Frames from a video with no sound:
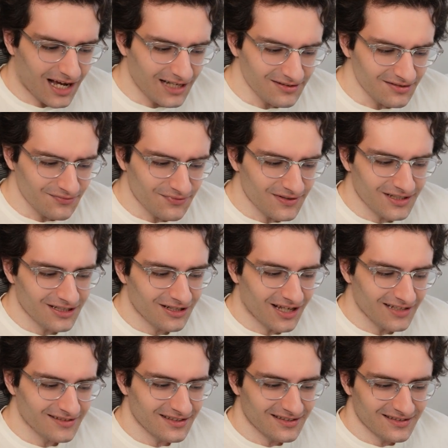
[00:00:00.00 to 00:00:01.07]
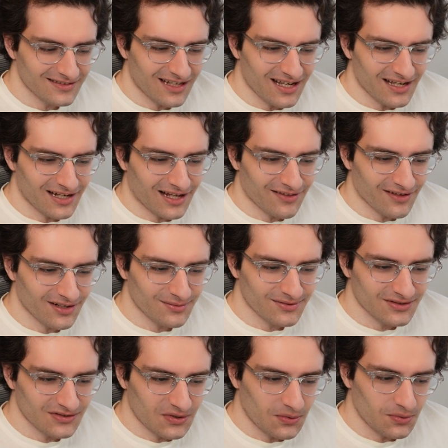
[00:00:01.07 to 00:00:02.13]
I just really liked the design. I thought it
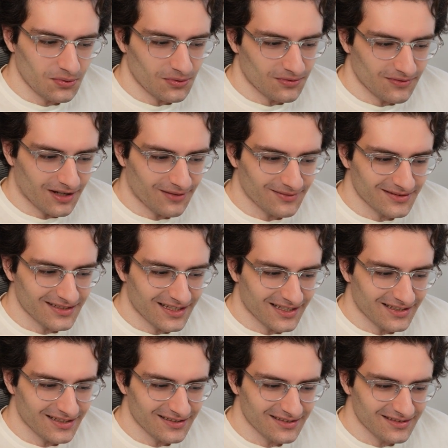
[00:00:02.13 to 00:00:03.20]
was cool. I was like,